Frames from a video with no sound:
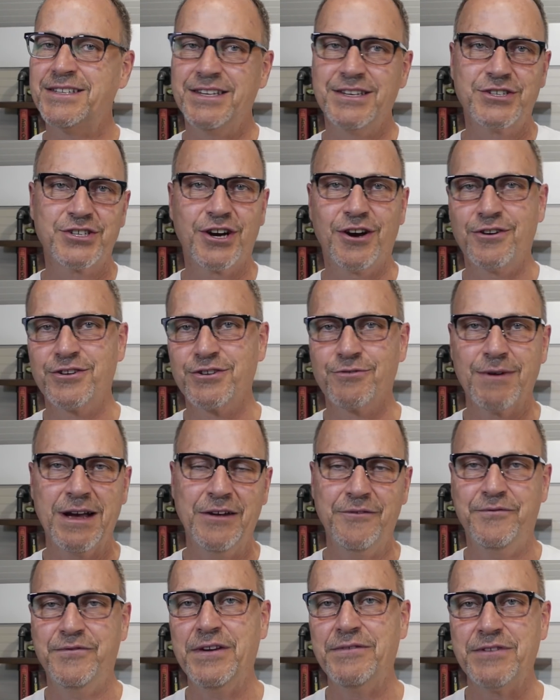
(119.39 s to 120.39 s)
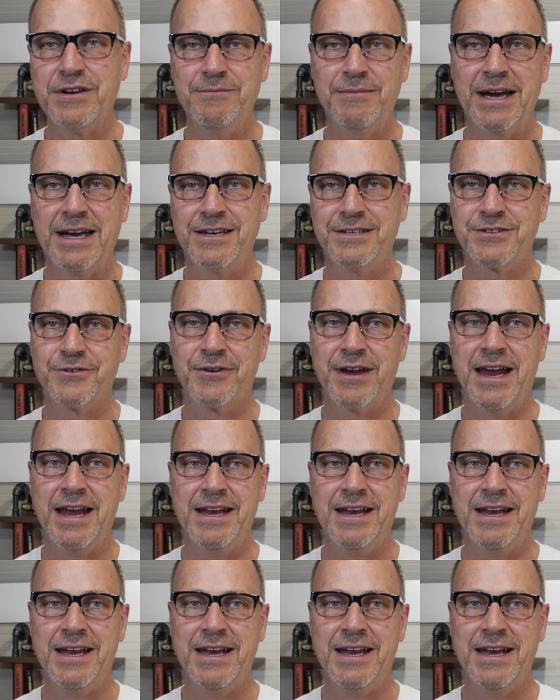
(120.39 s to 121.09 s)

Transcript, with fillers: to charge around fifty miles or